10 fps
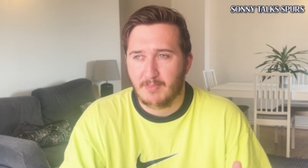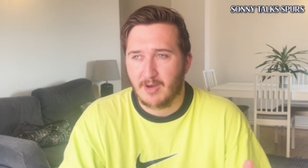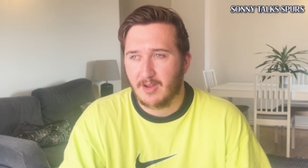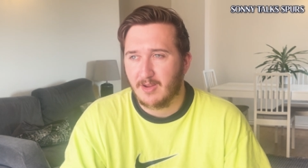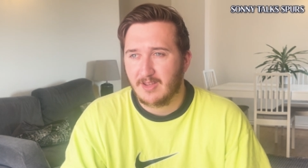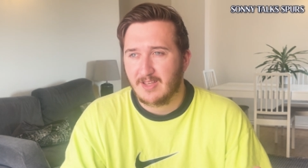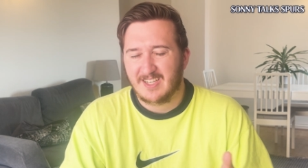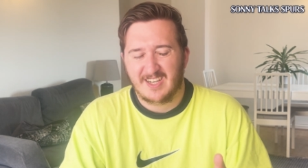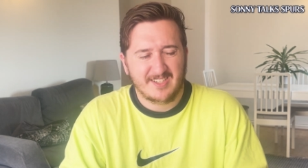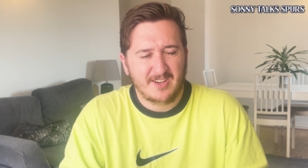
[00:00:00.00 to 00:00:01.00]
But
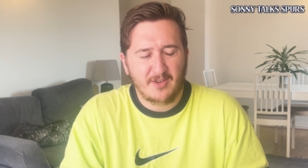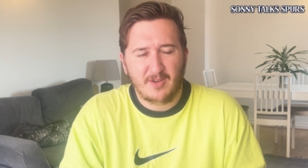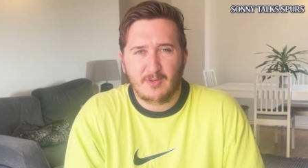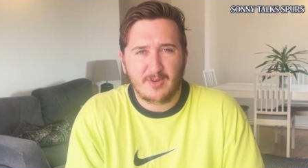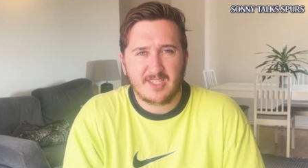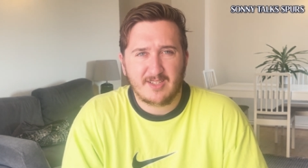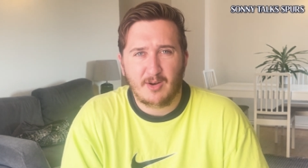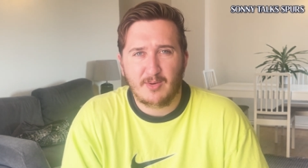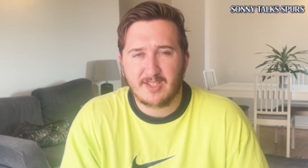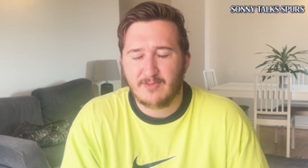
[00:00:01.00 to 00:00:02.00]
I don't know. I always
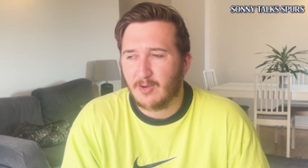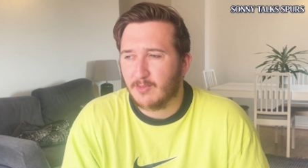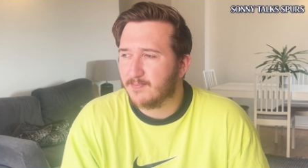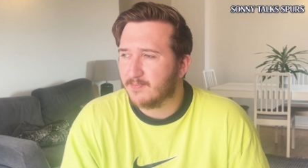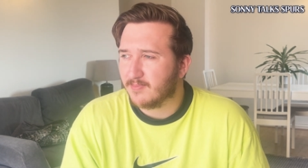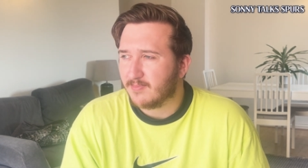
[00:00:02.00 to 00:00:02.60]
felt